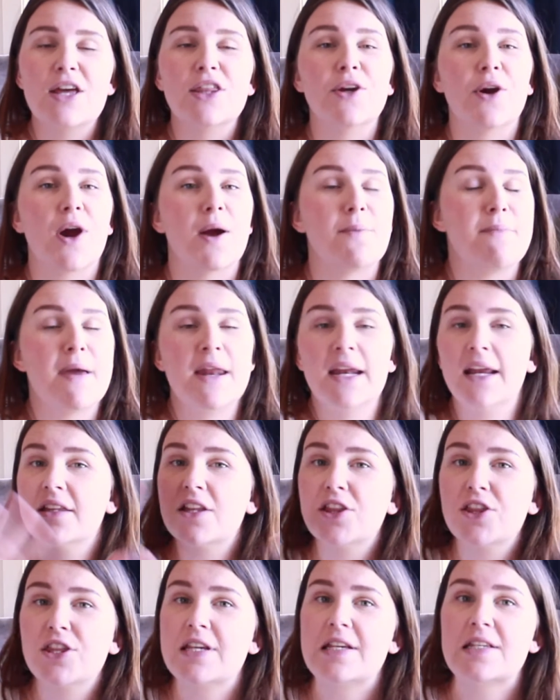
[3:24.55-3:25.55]
There are many
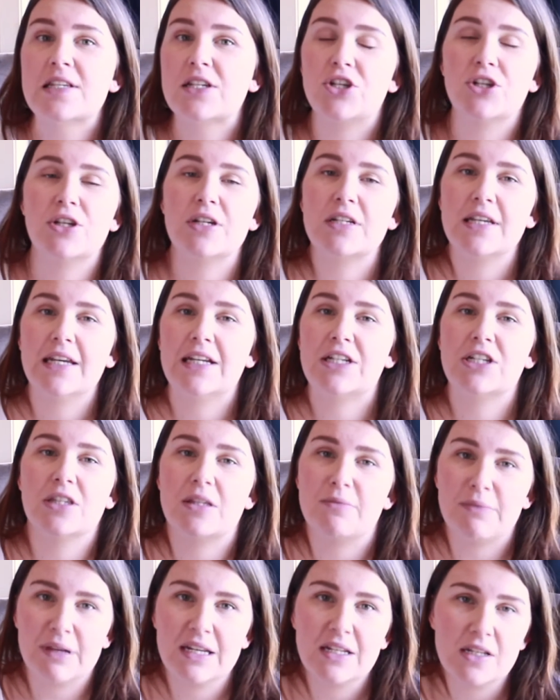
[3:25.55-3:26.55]
other things that you can teach in
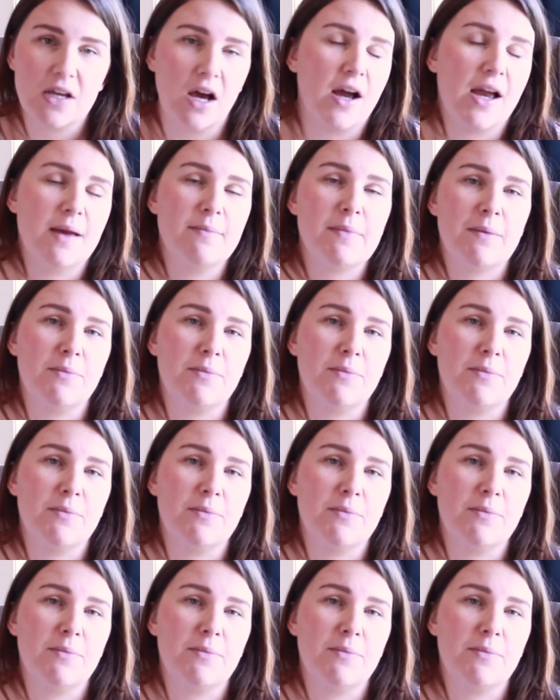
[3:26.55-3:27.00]
the meantime.